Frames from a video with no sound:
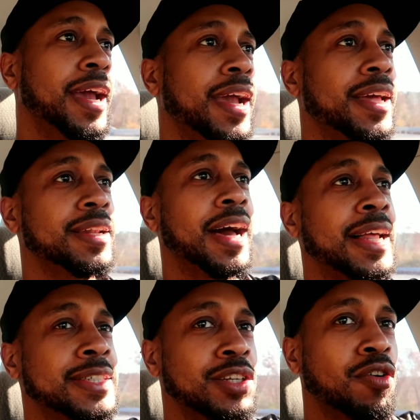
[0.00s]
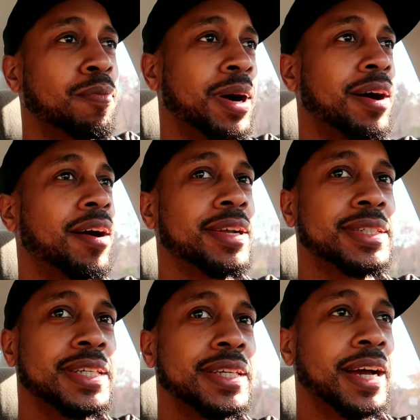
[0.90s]
And I sold my
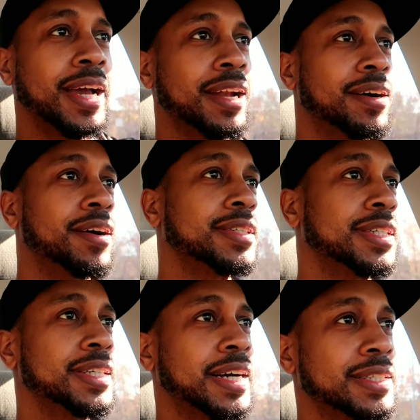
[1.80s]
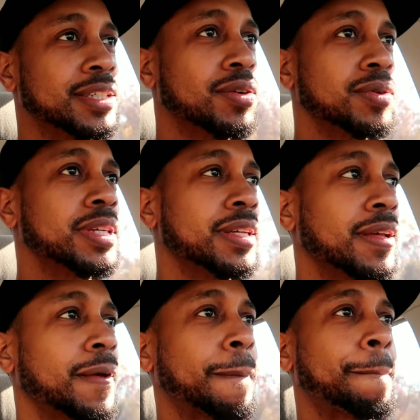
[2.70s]
RT. I had an RT. I sold it.
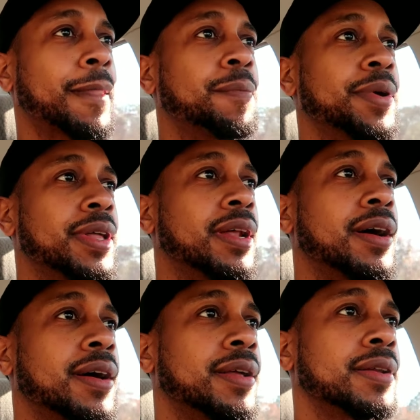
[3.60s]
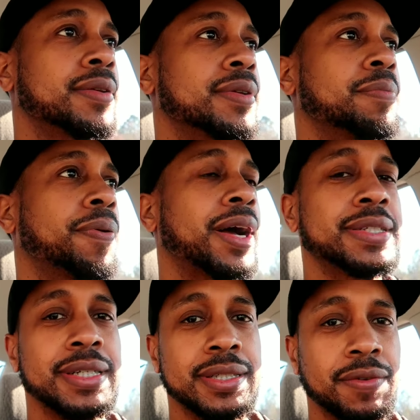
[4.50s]
I'm in the
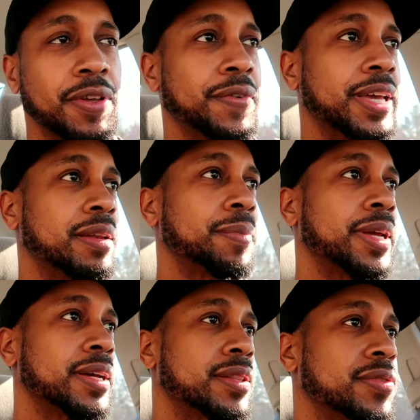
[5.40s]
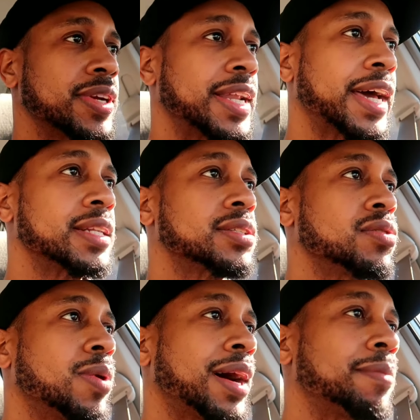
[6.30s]
process of either getting me a
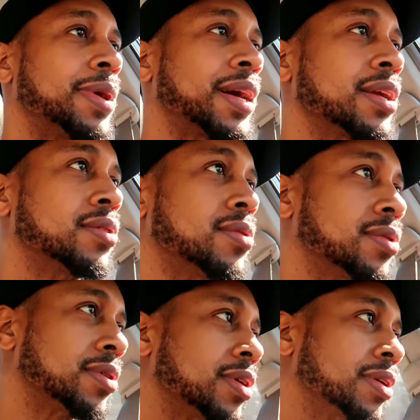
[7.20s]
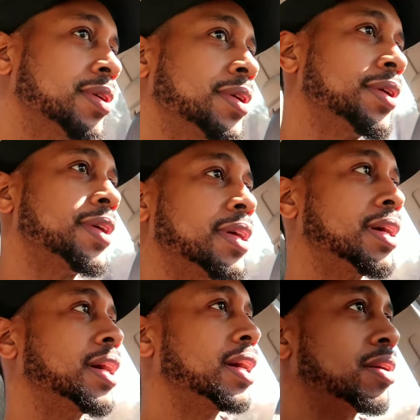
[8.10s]
392 wide body or
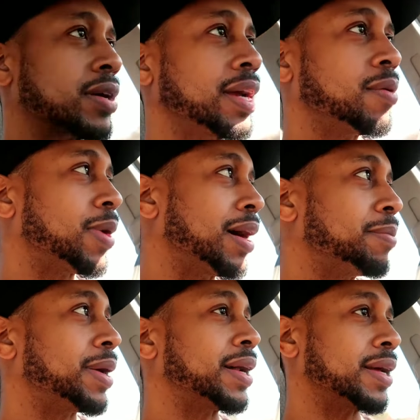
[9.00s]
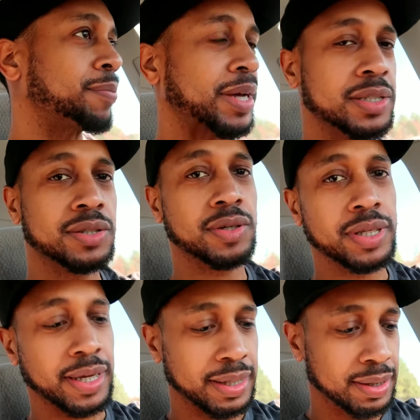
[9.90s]
a Hellcat wide body. I'm not sure
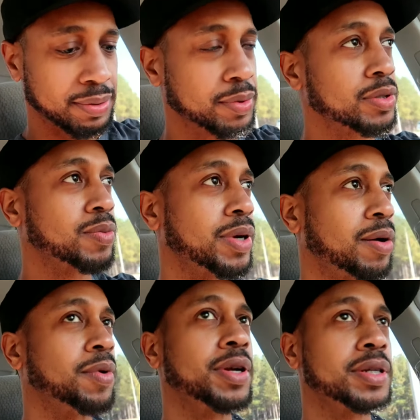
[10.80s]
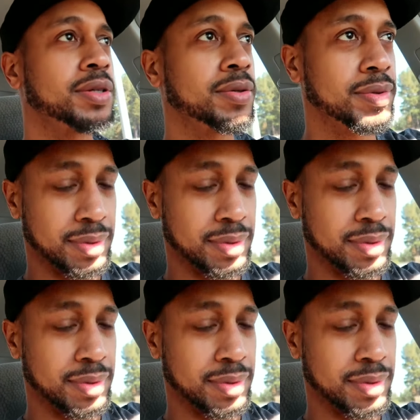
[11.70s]
yet what I want to do.